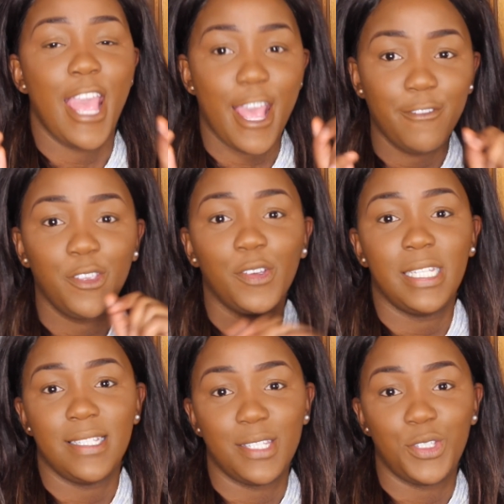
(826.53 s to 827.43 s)
if you're
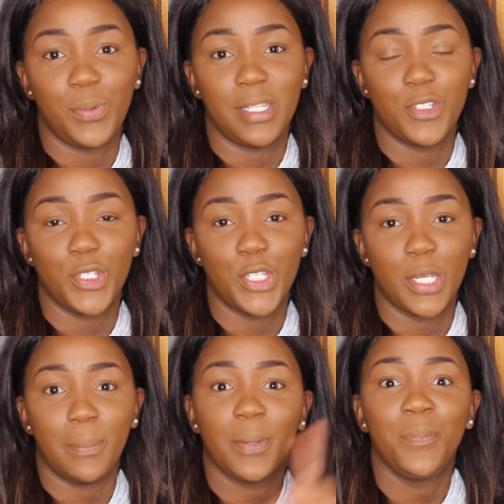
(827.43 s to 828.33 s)
in a
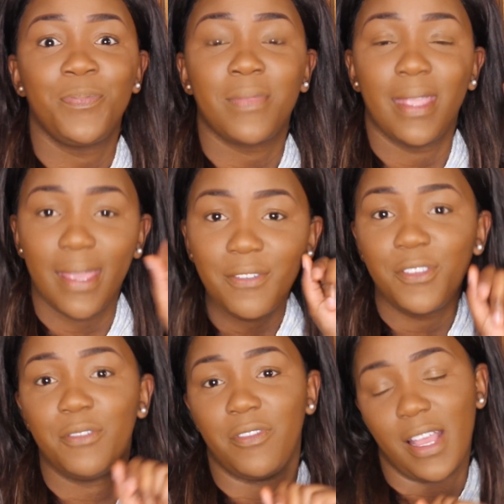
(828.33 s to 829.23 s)
situationship, if
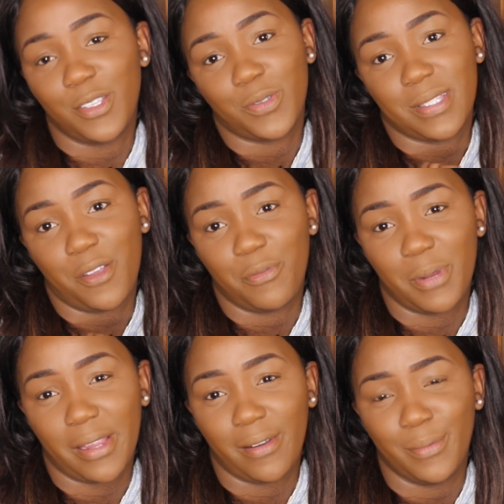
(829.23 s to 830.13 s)
you find yourself
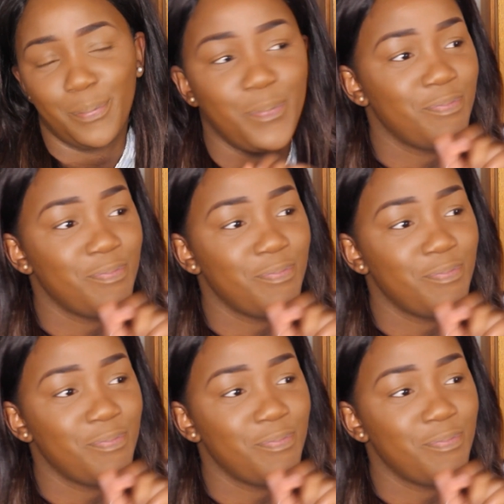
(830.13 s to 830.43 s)
pregnant,